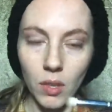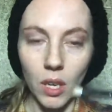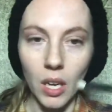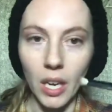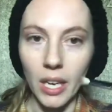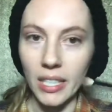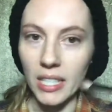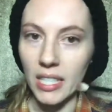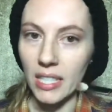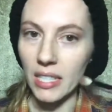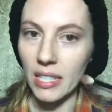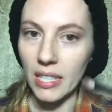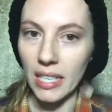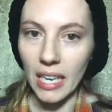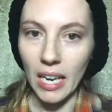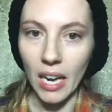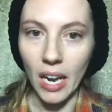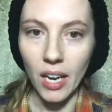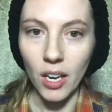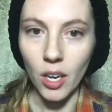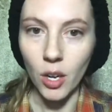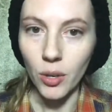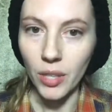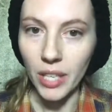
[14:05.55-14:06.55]
I
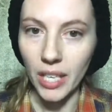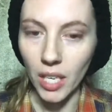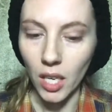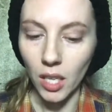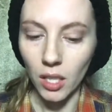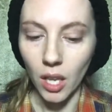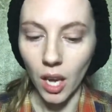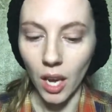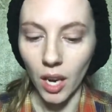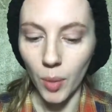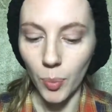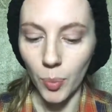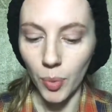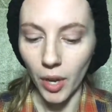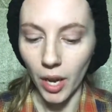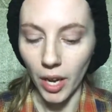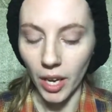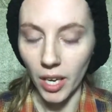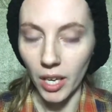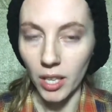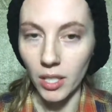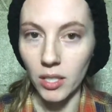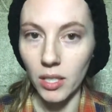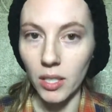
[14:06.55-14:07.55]
don't need a lot of
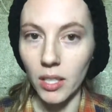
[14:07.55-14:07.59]
product.